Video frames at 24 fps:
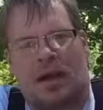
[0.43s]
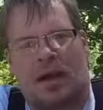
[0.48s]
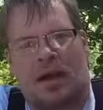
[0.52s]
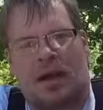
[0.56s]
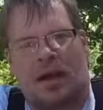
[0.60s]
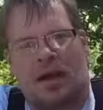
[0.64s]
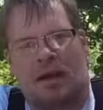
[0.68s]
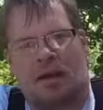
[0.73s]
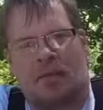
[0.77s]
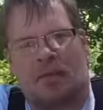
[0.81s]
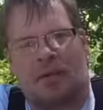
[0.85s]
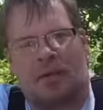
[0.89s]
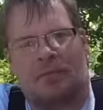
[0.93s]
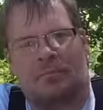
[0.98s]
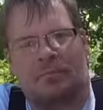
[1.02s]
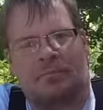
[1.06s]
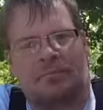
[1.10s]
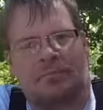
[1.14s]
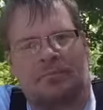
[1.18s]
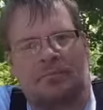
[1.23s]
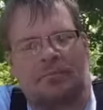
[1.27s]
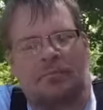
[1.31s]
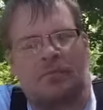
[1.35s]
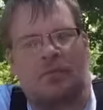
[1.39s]
Hi everyone,
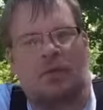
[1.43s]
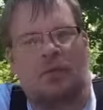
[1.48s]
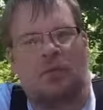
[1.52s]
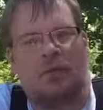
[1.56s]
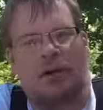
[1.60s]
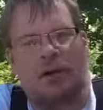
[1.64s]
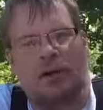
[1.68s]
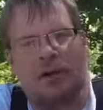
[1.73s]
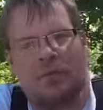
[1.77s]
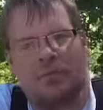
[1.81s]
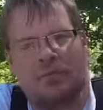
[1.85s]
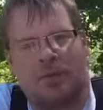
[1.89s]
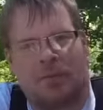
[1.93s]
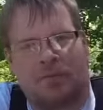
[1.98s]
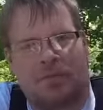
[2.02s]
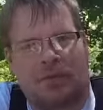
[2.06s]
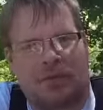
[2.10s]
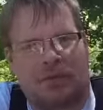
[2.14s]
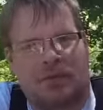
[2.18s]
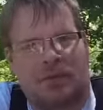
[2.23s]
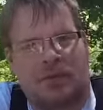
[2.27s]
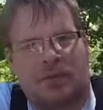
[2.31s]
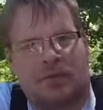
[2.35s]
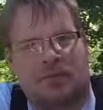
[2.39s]
welcome to
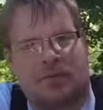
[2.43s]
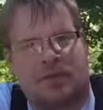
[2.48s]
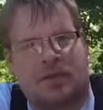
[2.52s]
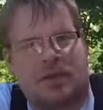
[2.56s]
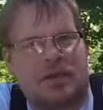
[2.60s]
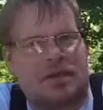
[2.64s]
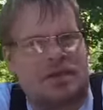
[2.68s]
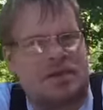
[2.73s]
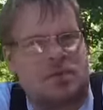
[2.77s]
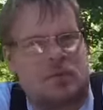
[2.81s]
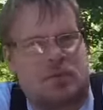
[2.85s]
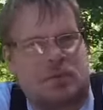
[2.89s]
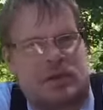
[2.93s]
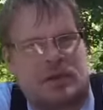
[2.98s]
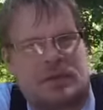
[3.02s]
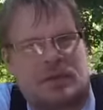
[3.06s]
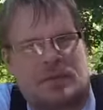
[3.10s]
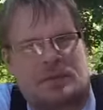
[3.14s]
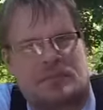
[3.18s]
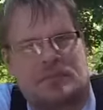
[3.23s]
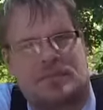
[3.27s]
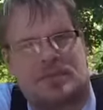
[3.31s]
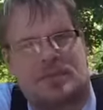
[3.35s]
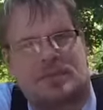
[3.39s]
Project of Today's Quick
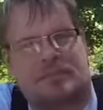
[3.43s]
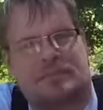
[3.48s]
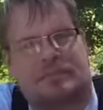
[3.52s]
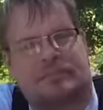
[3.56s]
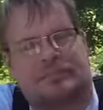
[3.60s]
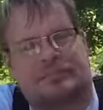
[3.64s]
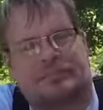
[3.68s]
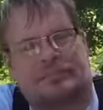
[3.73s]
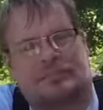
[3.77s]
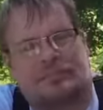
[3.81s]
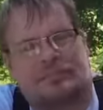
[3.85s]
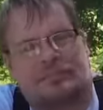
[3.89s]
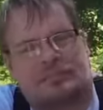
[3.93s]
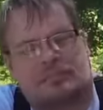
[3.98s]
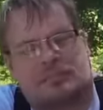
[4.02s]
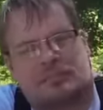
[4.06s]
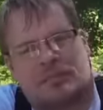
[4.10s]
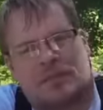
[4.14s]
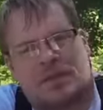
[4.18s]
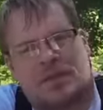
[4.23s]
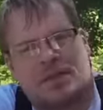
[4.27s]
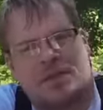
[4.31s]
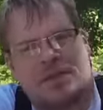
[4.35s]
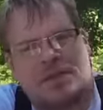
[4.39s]
Tips.
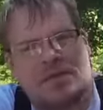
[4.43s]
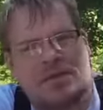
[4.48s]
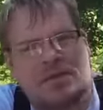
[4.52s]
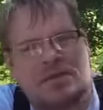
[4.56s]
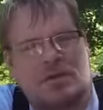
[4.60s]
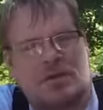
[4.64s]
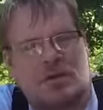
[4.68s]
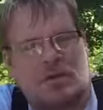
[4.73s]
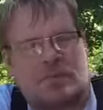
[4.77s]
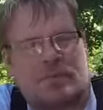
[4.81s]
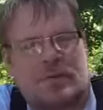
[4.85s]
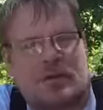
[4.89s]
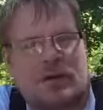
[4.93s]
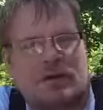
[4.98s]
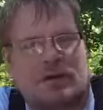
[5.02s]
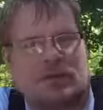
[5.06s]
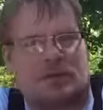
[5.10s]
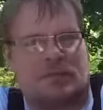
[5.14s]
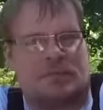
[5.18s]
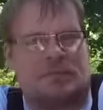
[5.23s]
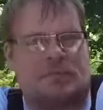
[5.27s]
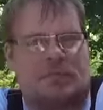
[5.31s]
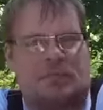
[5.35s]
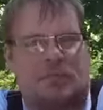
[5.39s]
This is a new part
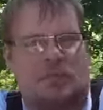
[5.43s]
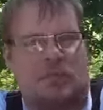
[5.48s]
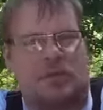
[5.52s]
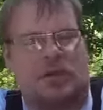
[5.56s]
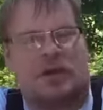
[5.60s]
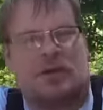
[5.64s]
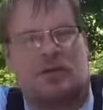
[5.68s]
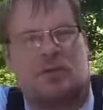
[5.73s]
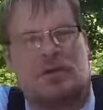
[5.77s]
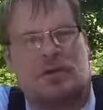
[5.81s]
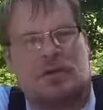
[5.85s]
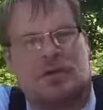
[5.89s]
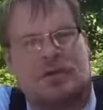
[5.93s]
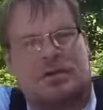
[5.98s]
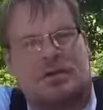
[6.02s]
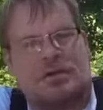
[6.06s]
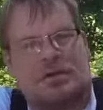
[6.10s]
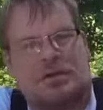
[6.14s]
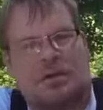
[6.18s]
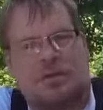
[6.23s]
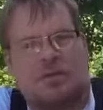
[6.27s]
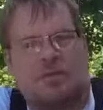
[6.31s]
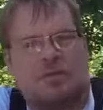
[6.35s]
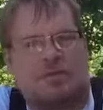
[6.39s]
where I will
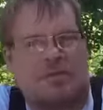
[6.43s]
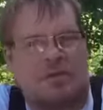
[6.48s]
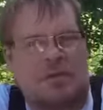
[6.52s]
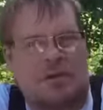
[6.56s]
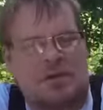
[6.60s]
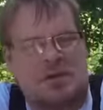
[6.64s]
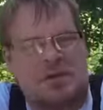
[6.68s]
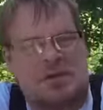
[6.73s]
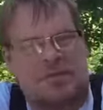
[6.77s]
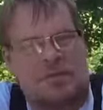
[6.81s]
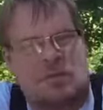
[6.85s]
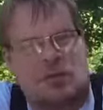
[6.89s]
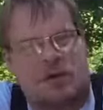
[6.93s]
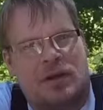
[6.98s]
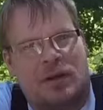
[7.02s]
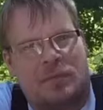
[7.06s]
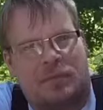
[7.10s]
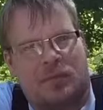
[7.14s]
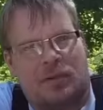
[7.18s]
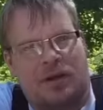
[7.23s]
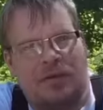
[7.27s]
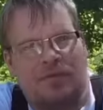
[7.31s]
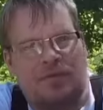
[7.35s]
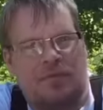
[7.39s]
show small
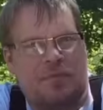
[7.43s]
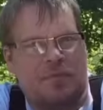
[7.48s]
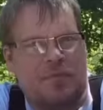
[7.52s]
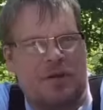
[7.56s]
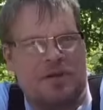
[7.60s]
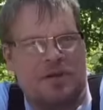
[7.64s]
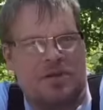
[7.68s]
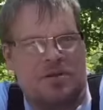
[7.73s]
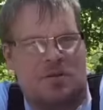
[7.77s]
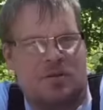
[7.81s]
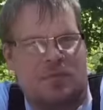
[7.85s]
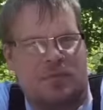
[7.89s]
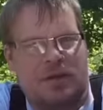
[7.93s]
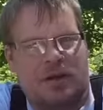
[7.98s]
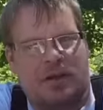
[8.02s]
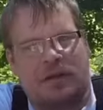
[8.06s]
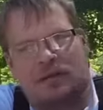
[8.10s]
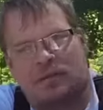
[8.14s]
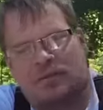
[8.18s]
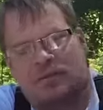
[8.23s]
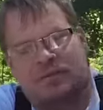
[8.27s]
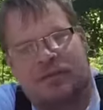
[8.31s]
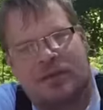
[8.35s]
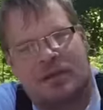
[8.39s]
upgrade for my
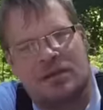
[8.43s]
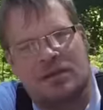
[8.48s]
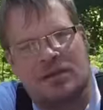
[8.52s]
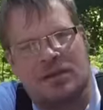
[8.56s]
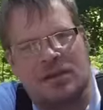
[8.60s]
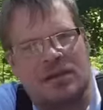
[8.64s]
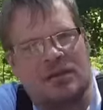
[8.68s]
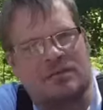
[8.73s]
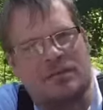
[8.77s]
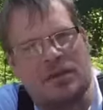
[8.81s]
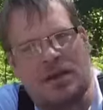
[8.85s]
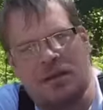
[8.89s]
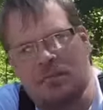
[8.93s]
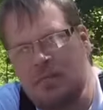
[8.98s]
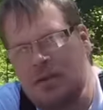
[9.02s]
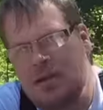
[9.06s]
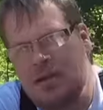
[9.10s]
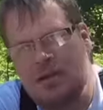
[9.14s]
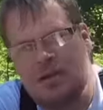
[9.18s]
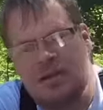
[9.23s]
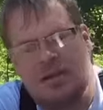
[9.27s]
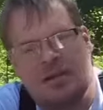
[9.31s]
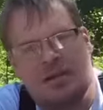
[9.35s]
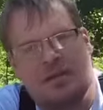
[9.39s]
sawmill, things I have done
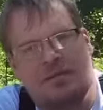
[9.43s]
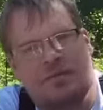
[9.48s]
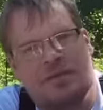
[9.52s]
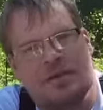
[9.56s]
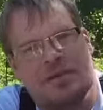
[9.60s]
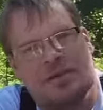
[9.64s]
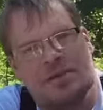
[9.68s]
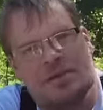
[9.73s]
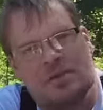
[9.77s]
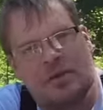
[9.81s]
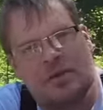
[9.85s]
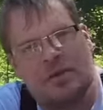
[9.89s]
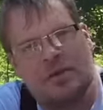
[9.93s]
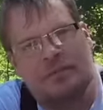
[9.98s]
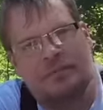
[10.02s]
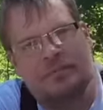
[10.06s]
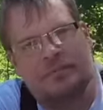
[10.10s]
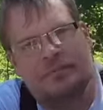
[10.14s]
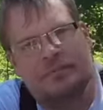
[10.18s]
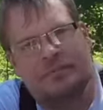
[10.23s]
myself and so on.